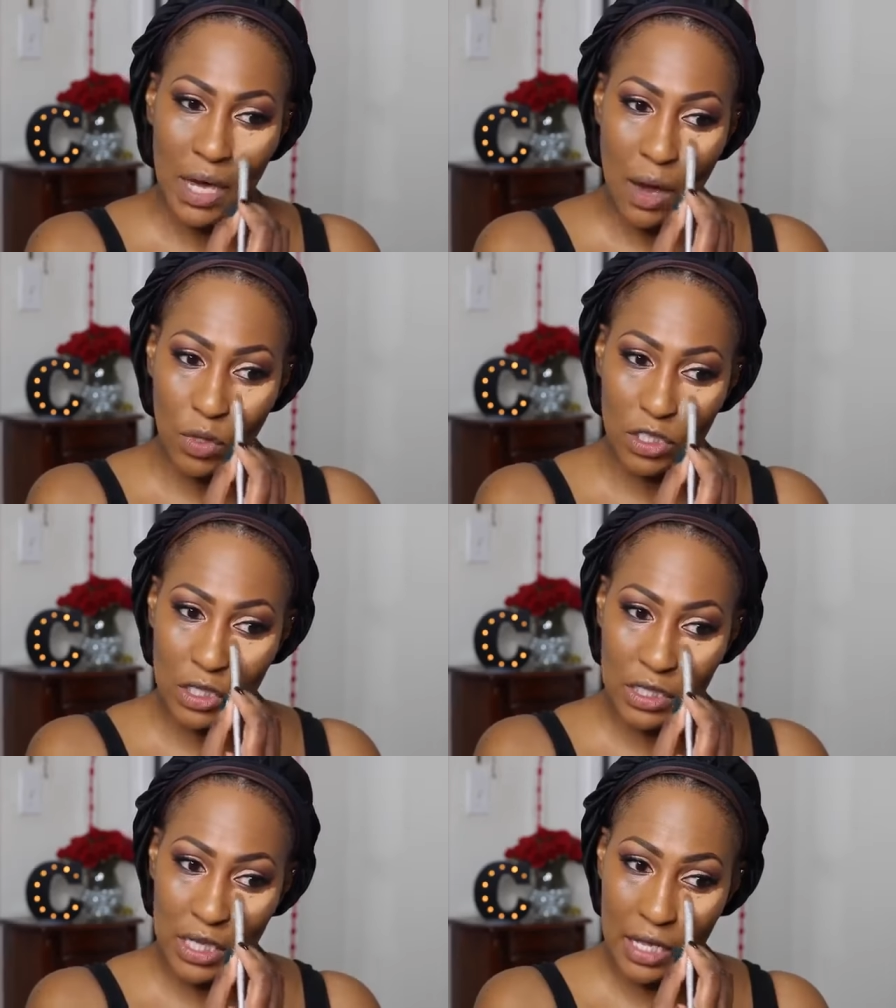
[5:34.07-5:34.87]
But I want
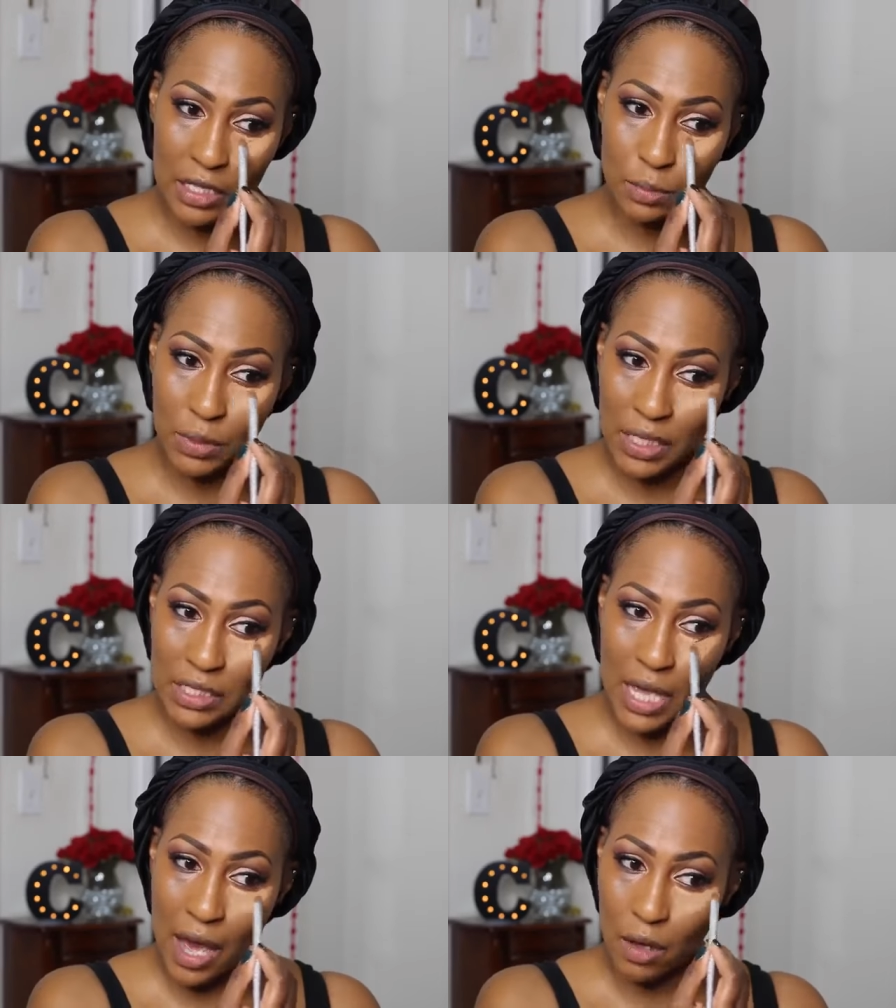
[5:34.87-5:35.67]
you to see how this
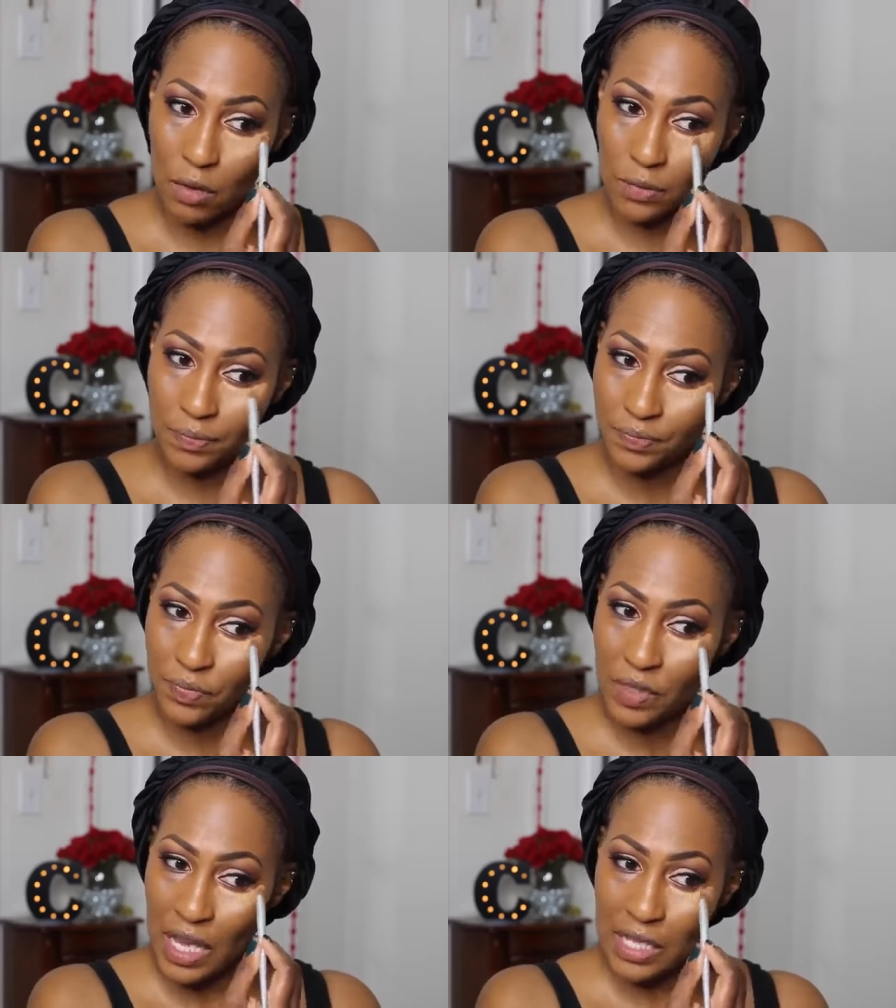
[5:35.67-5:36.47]
blends out
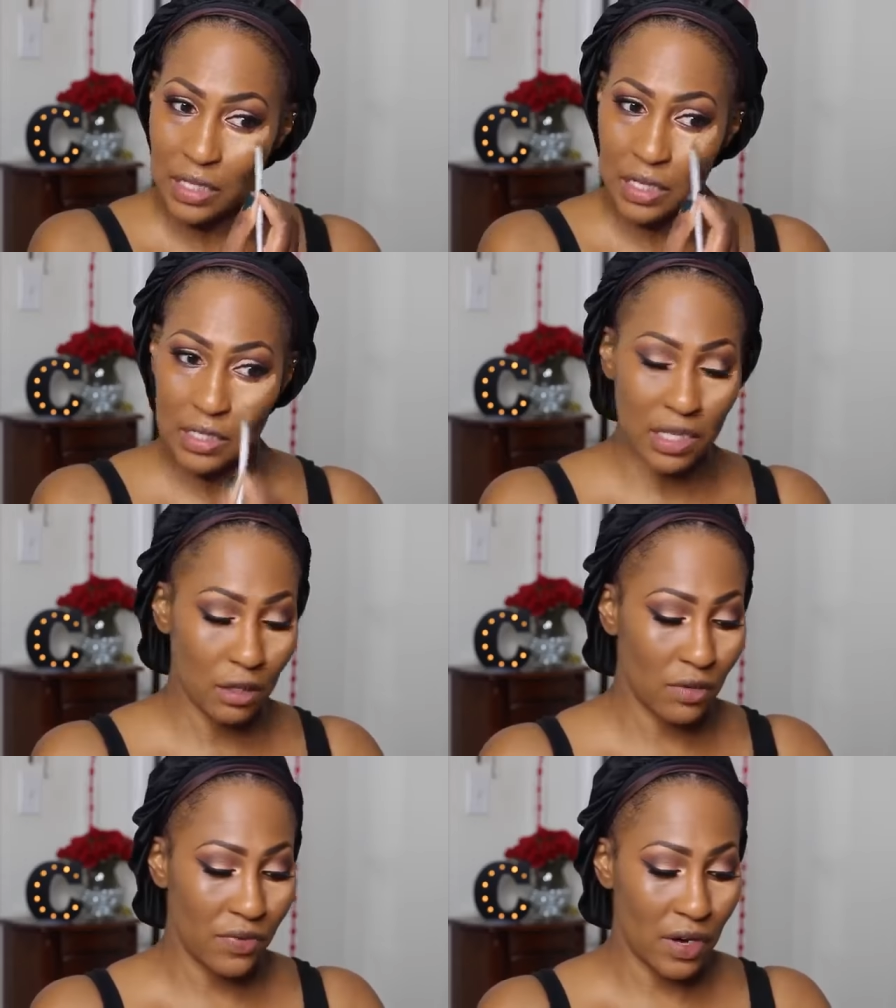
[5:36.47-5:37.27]
as a concealer